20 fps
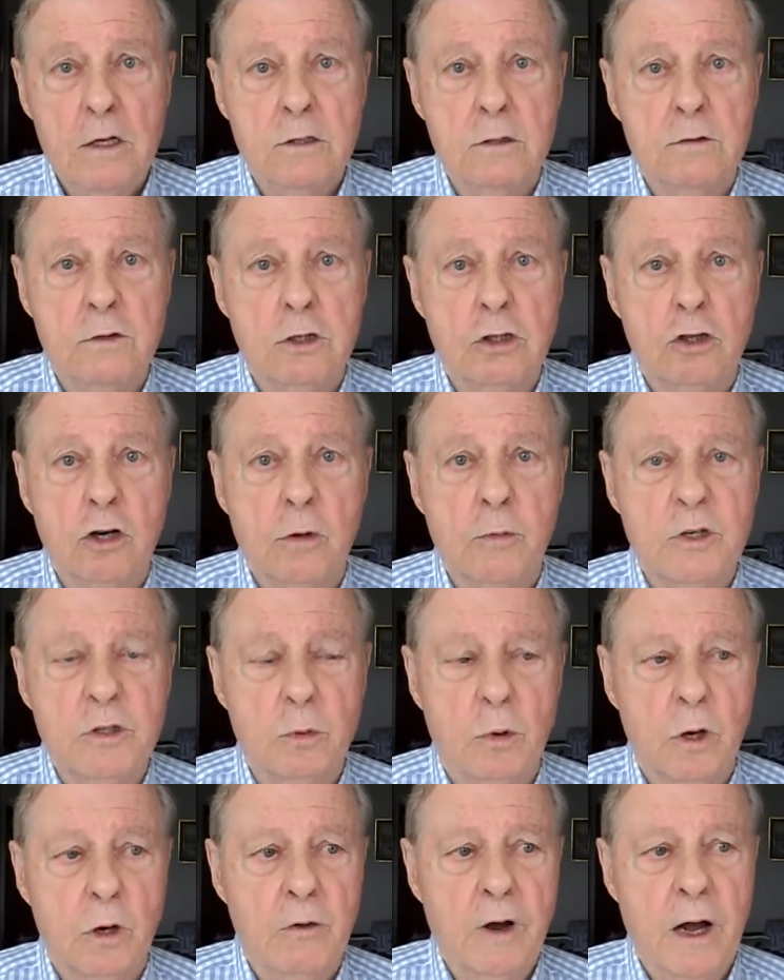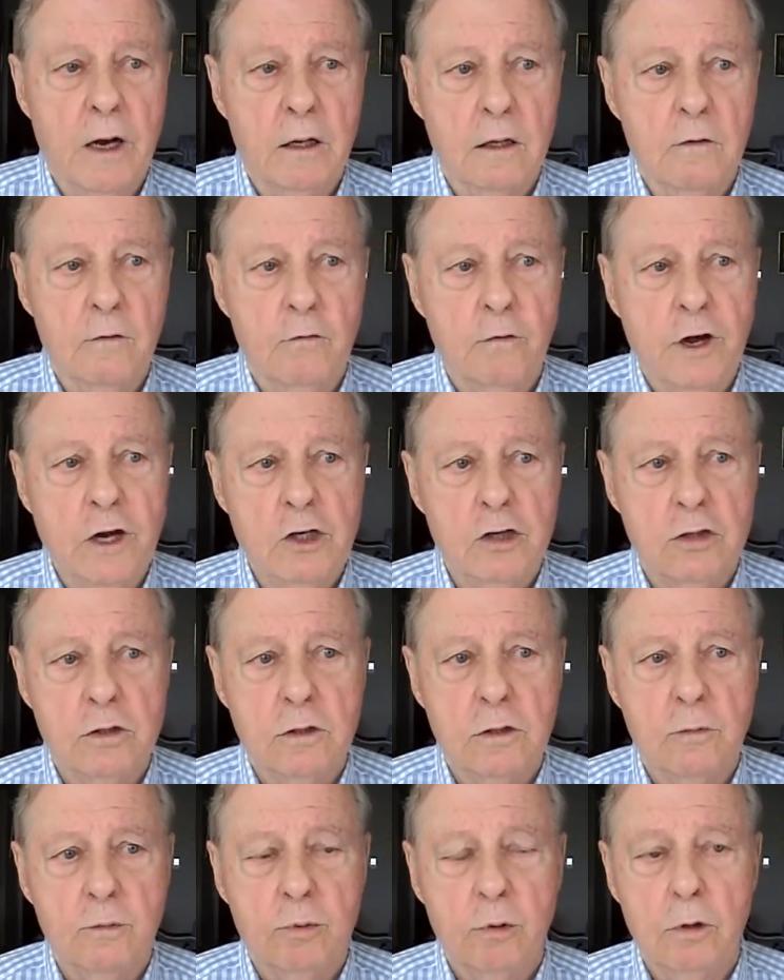So the Germans went around to the
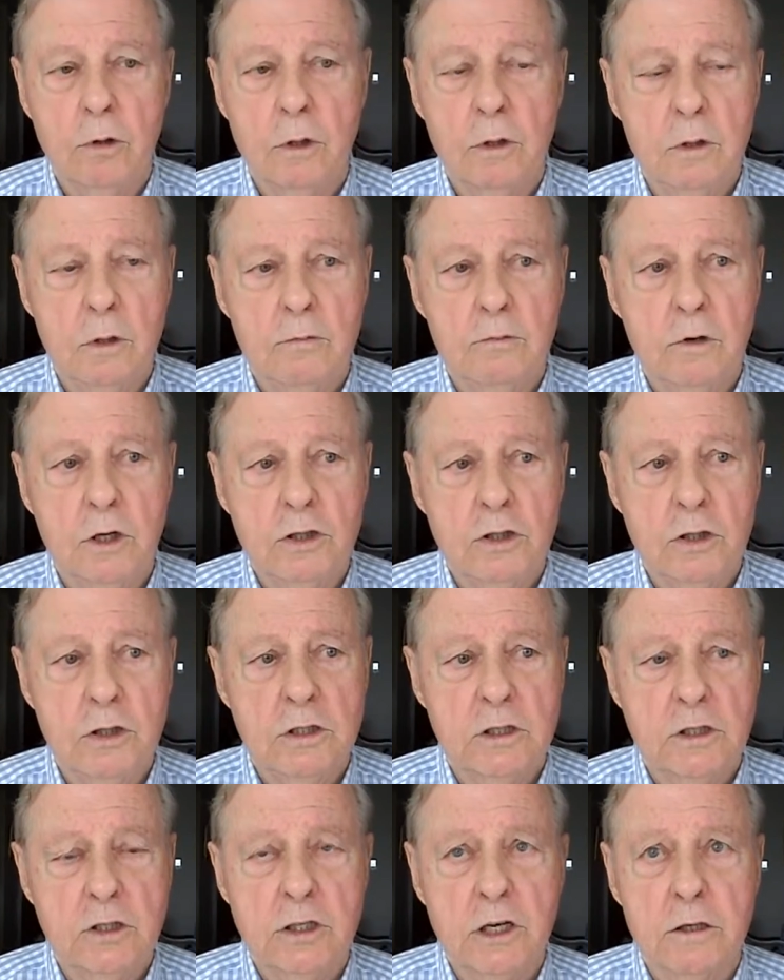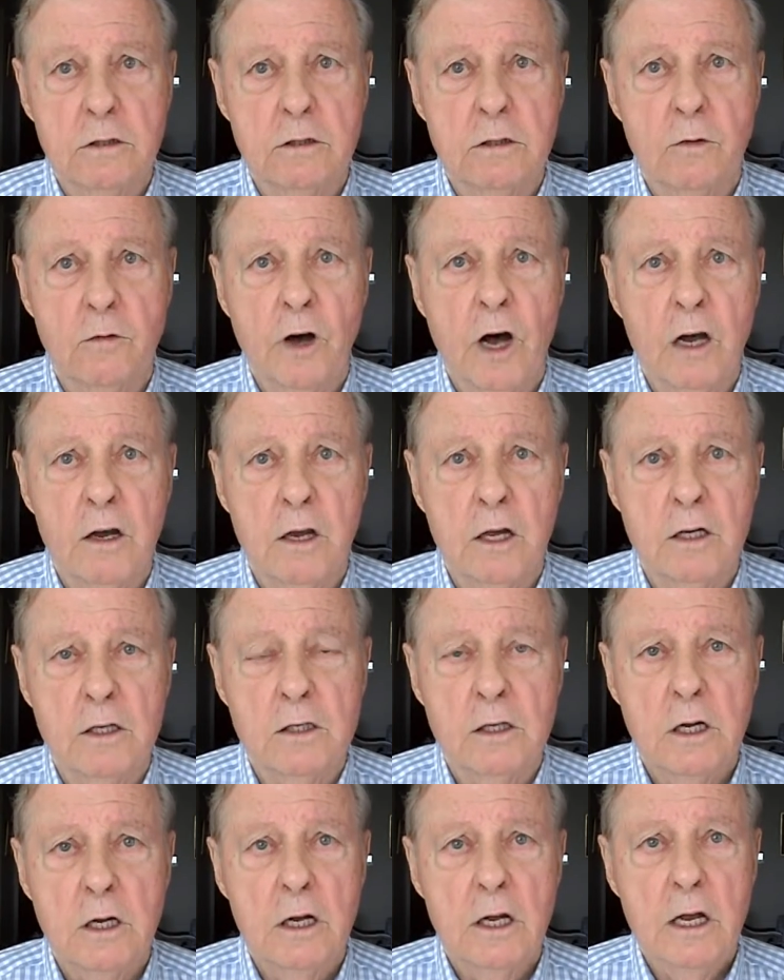French and the, and the Russians and
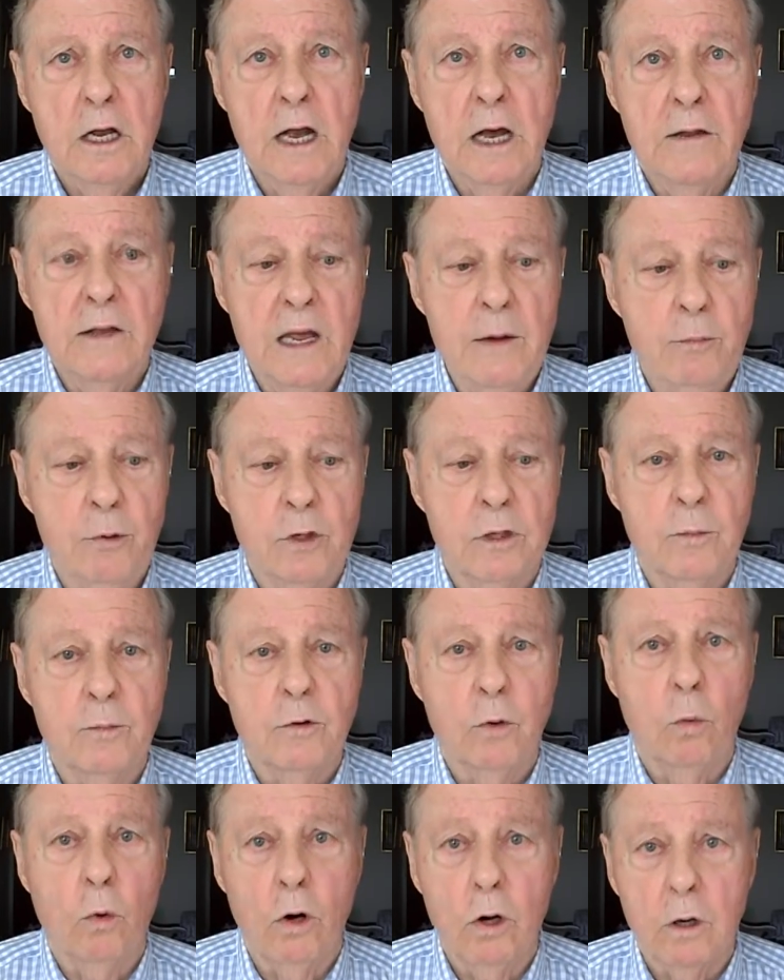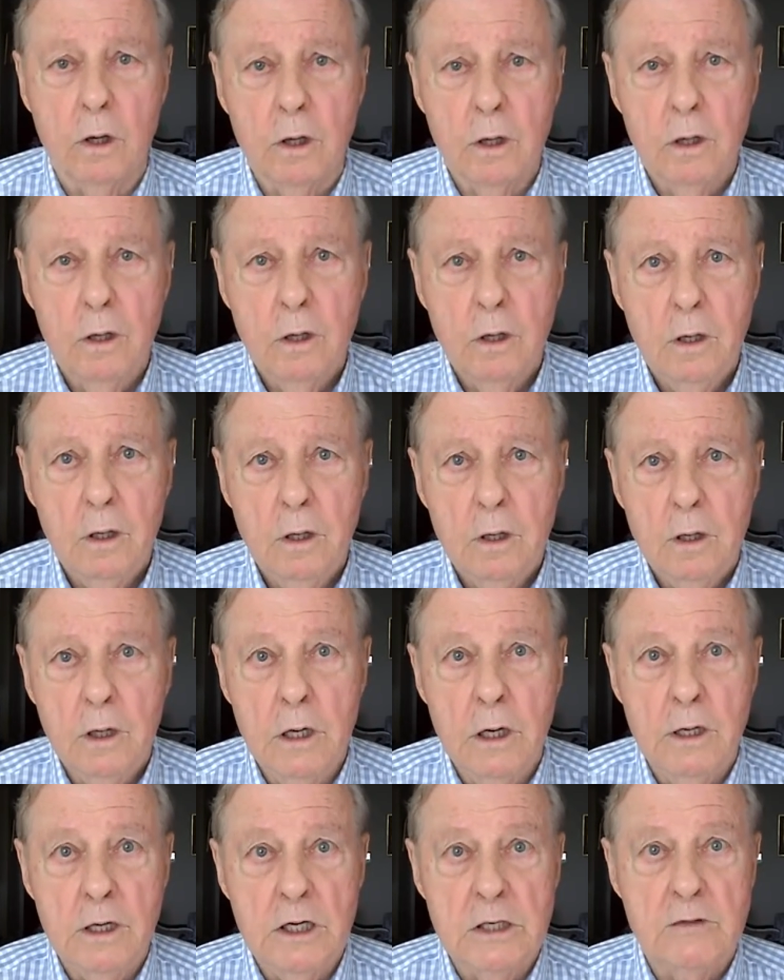Czechoslovakians, and they put them to work
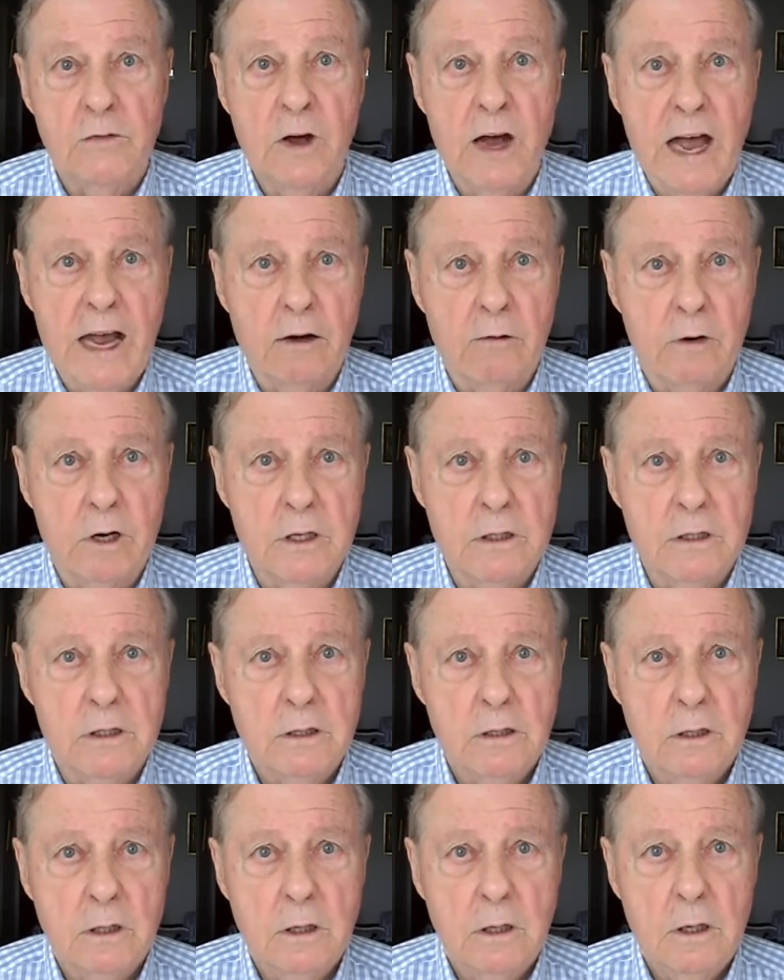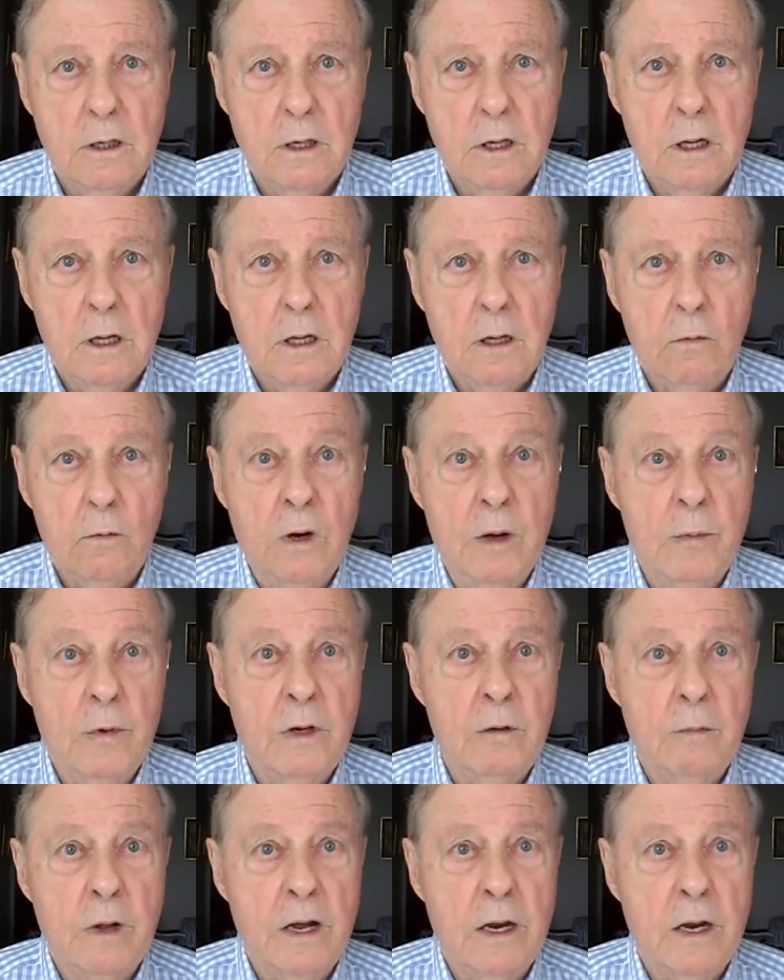in these factories
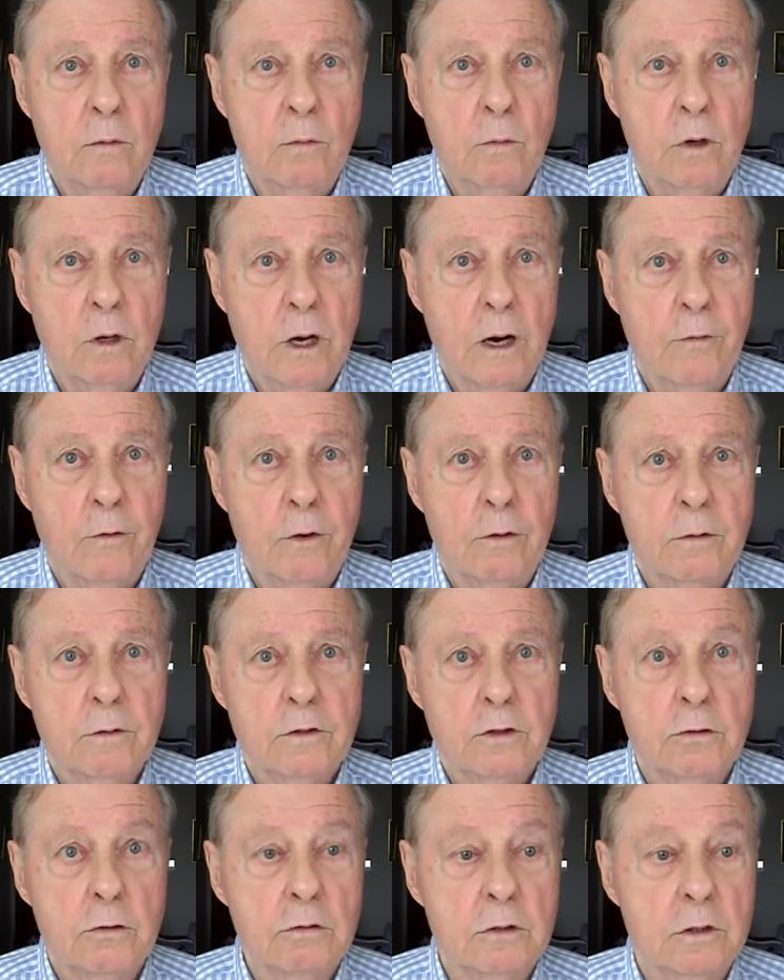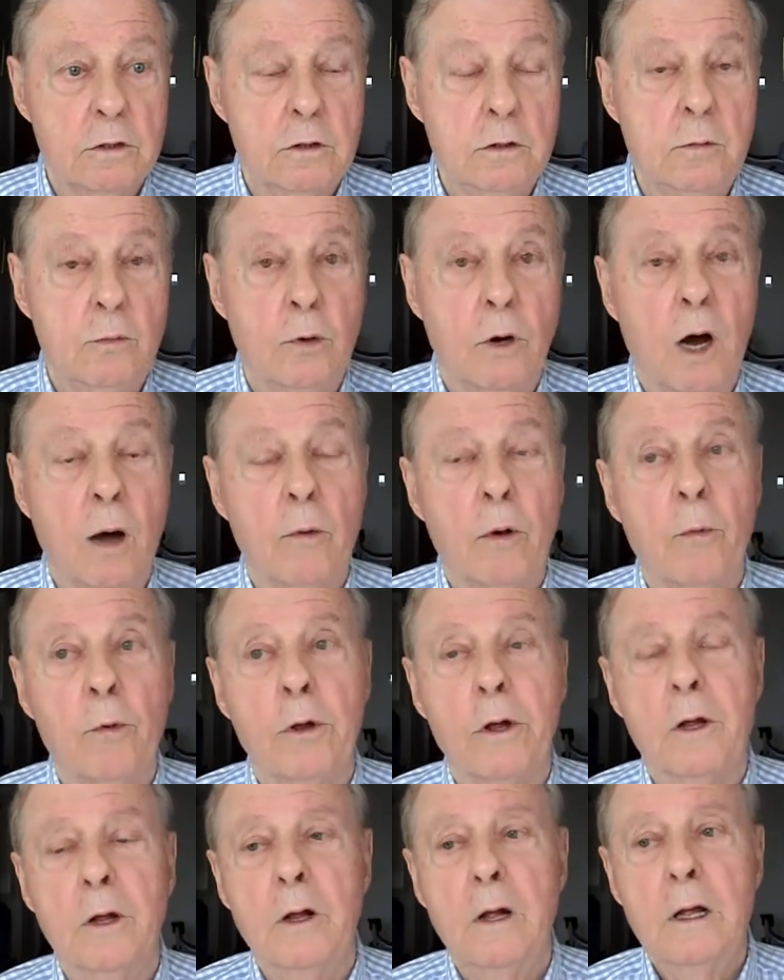women, and whatever, children too,
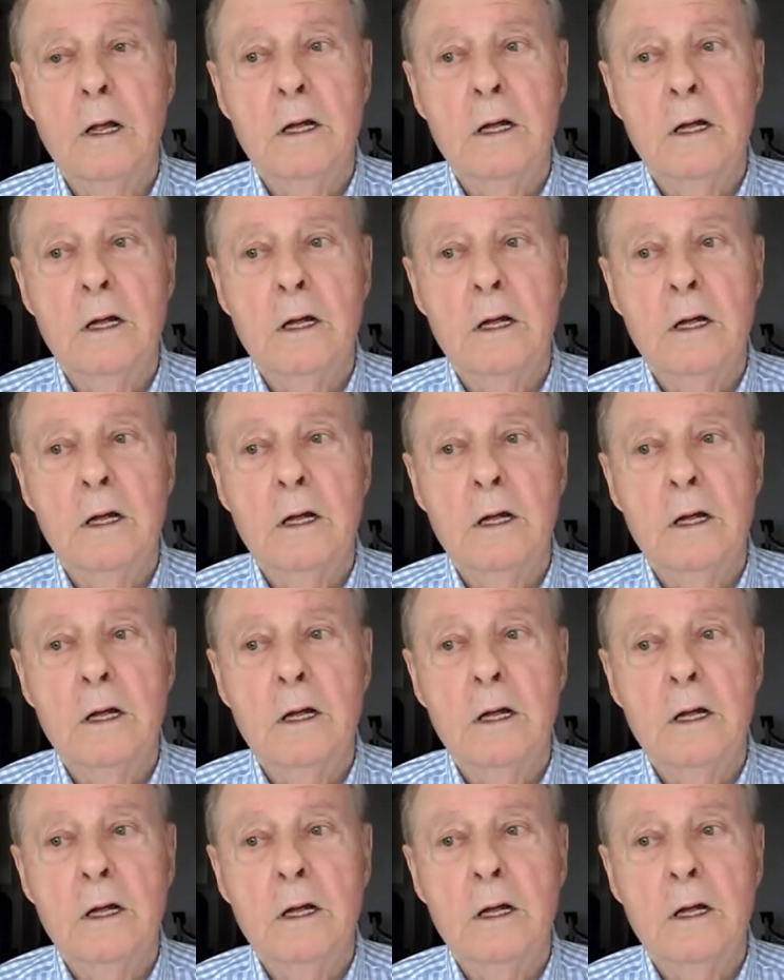probably.